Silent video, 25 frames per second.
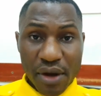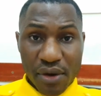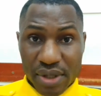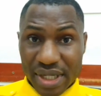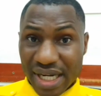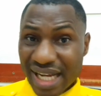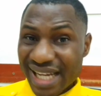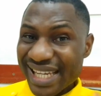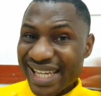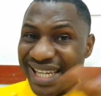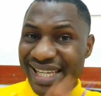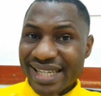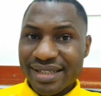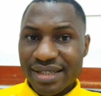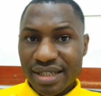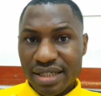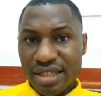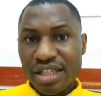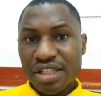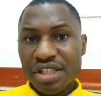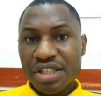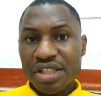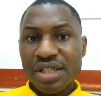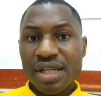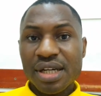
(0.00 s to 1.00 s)
other
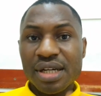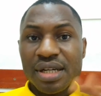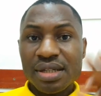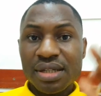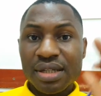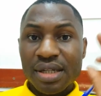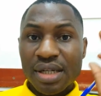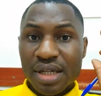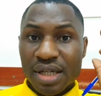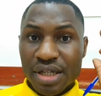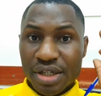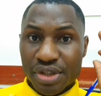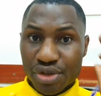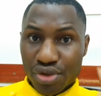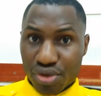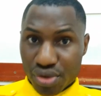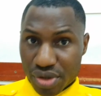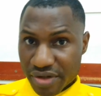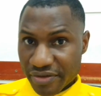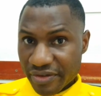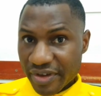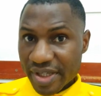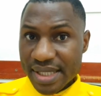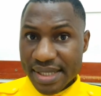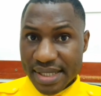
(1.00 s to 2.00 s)
international
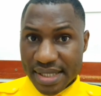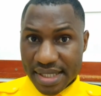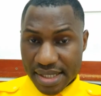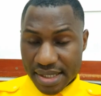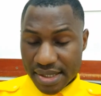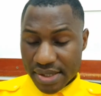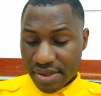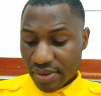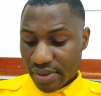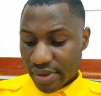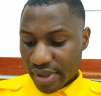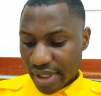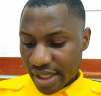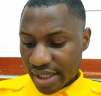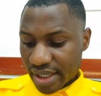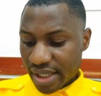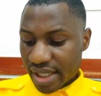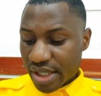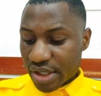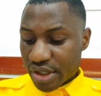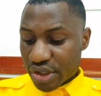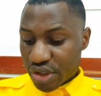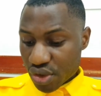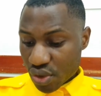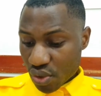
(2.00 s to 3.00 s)
universities, alright?